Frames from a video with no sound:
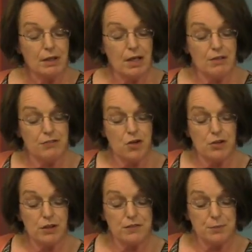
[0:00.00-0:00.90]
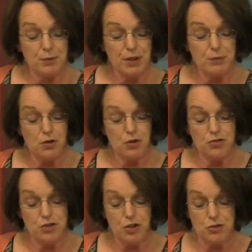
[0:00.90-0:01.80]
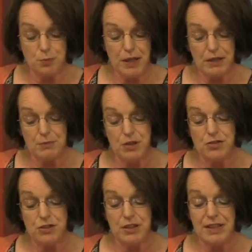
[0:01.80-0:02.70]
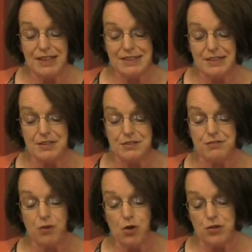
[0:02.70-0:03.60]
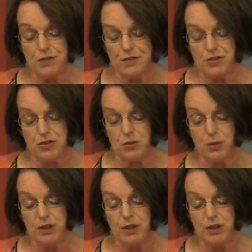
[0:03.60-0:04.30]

Californian Supreme Court Judge Breckenridge, in a nineteen eighty-four decision,